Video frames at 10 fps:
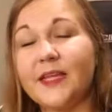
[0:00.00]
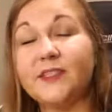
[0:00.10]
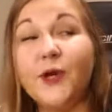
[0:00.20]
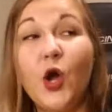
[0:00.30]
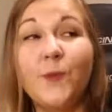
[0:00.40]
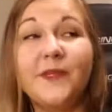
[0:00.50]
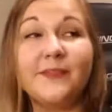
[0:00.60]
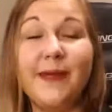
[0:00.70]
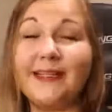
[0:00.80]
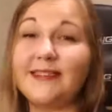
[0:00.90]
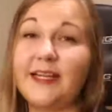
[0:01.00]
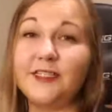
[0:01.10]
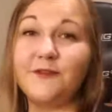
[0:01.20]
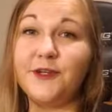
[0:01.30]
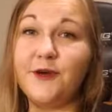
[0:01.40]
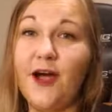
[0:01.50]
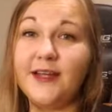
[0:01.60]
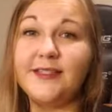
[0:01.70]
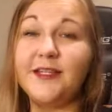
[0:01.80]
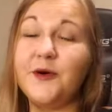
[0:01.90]
And so I hope this makes sense for you
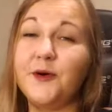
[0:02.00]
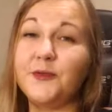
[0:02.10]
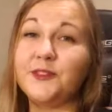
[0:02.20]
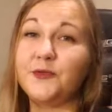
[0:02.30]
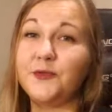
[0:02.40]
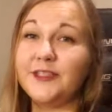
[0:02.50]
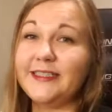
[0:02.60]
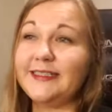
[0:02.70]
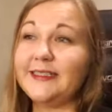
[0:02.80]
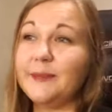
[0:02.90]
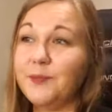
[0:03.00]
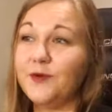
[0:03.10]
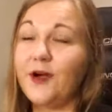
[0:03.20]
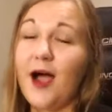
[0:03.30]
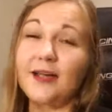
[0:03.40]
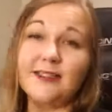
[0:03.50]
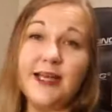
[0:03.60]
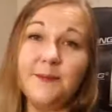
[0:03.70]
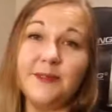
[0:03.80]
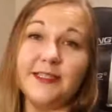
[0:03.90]
guys. I know it was a really simple
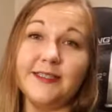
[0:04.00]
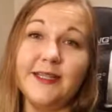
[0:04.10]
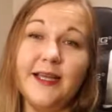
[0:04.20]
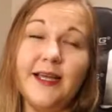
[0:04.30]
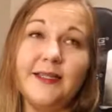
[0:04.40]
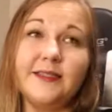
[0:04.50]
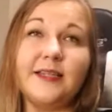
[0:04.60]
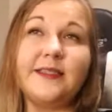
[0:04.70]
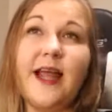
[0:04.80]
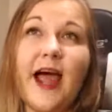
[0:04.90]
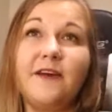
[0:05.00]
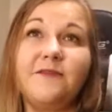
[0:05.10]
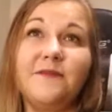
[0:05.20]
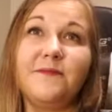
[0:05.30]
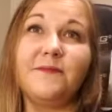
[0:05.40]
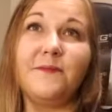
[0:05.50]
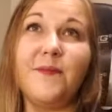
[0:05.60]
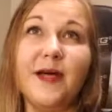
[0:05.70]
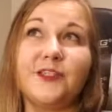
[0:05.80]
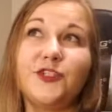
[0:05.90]
concept and doesn't have
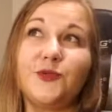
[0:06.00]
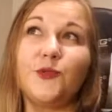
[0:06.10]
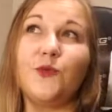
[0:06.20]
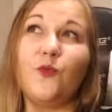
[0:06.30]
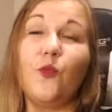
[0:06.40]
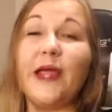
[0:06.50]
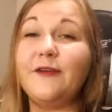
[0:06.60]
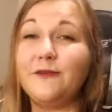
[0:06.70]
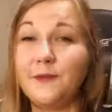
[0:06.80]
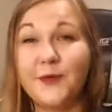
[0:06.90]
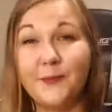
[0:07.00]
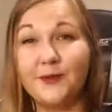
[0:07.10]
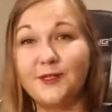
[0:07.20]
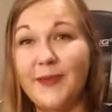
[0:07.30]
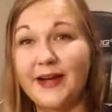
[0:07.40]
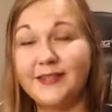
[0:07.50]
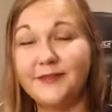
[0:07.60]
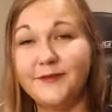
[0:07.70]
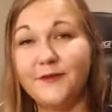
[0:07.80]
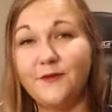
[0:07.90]
much weight from the
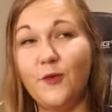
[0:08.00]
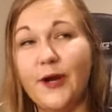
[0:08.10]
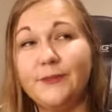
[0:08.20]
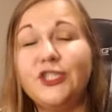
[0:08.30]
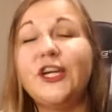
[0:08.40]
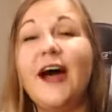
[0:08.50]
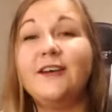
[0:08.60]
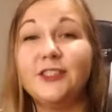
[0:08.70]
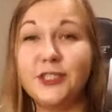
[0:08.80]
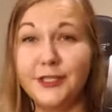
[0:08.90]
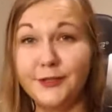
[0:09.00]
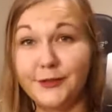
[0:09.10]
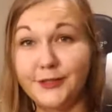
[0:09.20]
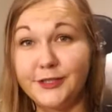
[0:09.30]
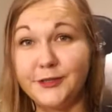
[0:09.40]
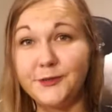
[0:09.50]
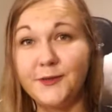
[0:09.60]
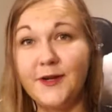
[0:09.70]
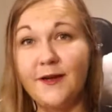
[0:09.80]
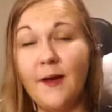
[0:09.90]
perspective of what I'm challenging you to
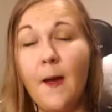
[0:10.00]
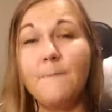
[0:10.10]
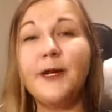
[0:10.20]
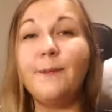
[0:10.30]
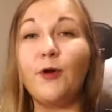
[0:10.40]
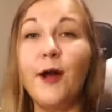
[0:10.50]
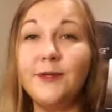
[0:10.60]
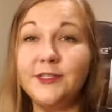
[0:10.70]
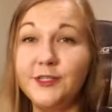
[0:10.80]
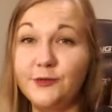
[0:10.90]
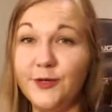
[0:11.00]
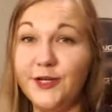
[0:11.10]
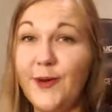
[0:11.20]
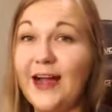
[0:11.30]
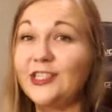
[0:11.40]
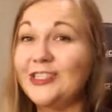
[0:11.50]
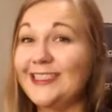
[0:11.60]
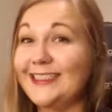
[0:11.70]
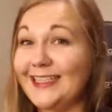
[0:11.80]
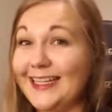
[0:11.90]
do. But I promise you, when you
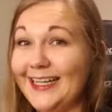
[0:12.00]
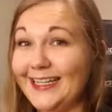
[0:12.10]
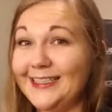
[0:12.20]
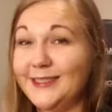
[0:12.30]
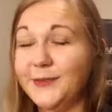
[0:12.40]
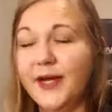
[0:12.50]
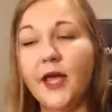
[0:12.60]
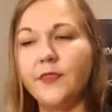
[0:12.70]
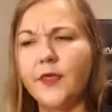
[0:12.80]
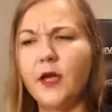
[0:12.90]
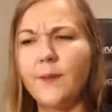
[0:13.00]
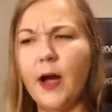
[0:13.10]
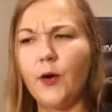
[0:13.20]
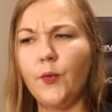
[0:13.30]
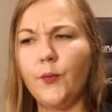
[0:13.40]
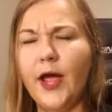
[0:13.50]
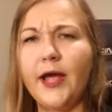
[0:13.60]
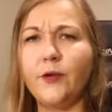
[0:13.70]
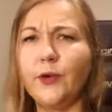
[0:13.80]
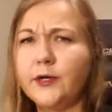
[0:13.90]
actually dig into it and think about,
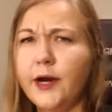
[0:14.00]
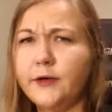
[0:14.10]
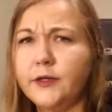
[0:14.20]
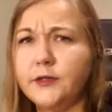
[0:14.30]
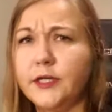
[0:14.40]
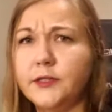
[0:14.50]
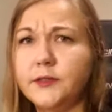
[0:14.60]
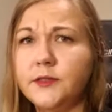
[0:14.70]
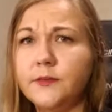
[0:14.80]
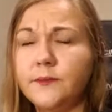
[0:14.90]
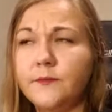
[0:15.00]
hey, where did I learn this?